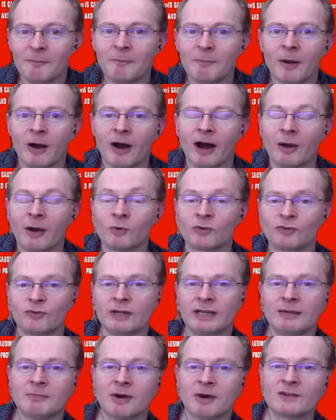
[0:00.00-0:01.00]
But I was
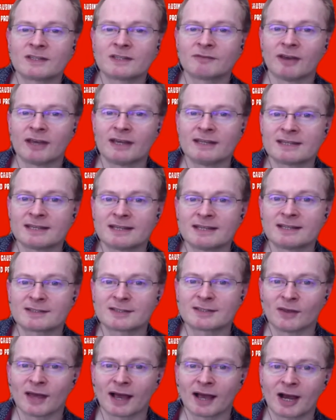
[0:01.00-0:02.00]
really motivated,
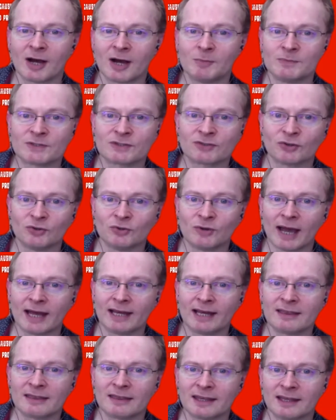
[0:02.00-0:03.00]
so that comes through.
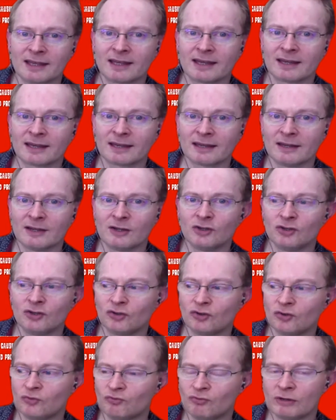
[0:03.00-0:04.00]
Anything
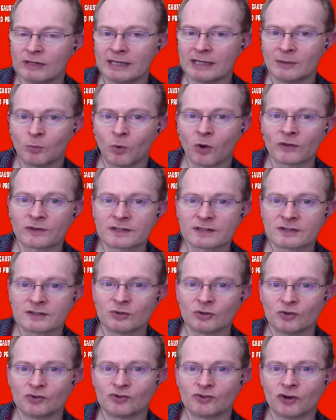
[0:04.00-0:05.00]
you really want to do a
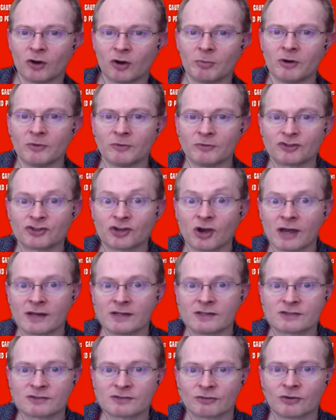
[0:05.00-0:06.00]
good job on
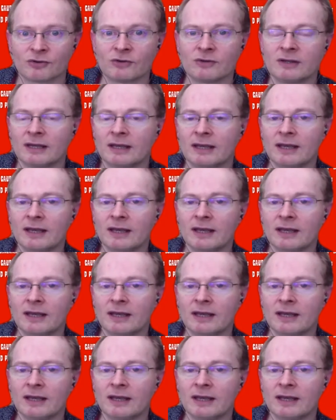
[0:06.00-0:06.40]
shines through.